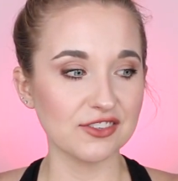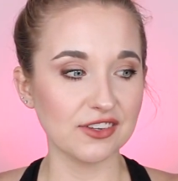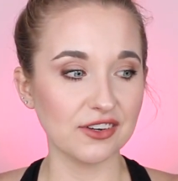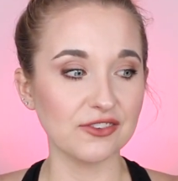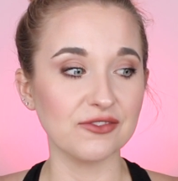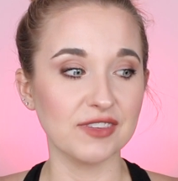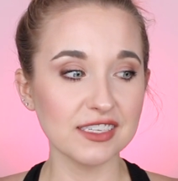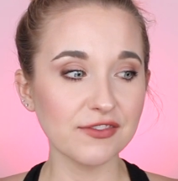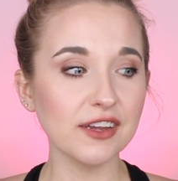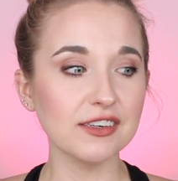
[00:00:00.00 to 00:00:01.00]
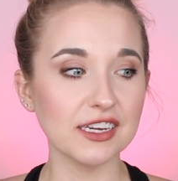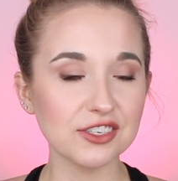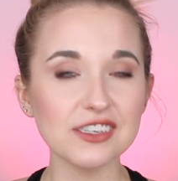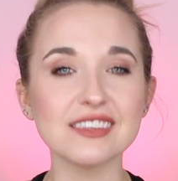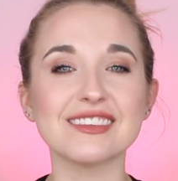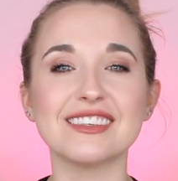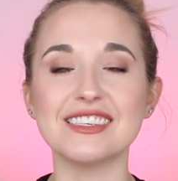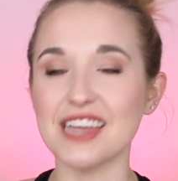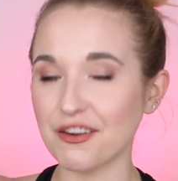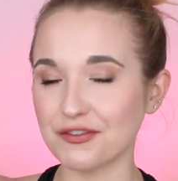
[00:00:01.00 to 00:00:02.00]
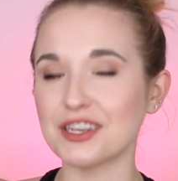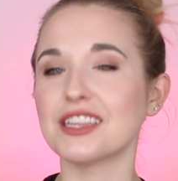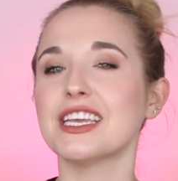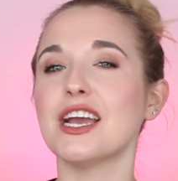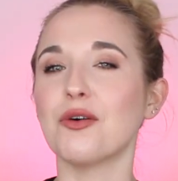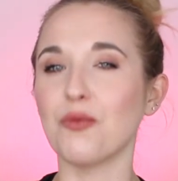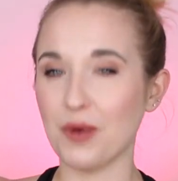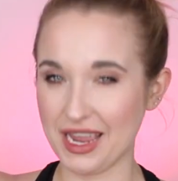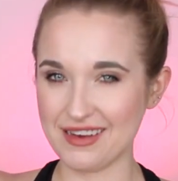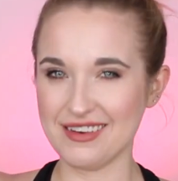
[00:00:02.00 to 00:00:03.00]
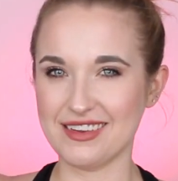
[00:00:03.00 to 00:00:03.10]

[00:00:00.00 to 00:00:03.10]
So this foundation is definitely a win,